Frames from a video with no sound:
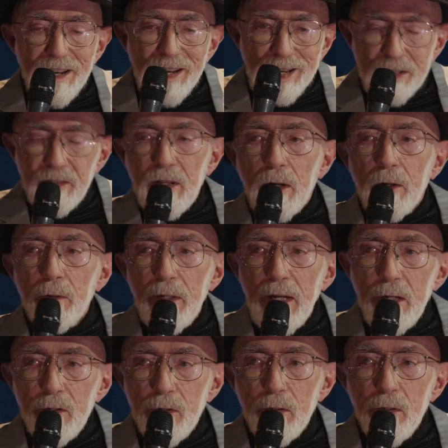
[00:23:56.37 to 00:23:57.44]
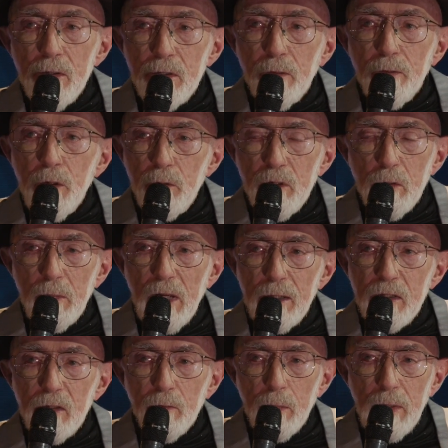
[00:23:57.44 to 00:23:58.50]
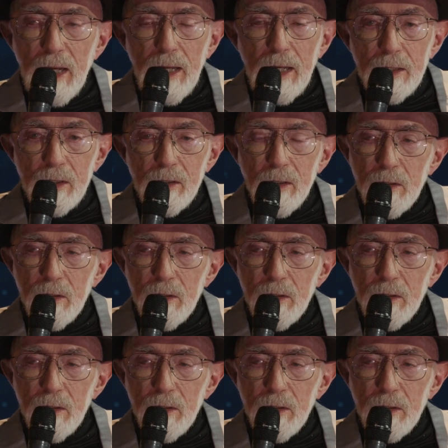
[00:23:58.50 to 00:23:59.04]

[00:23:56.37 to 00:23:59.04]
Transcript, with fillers: accelerations of huge amounts of mass.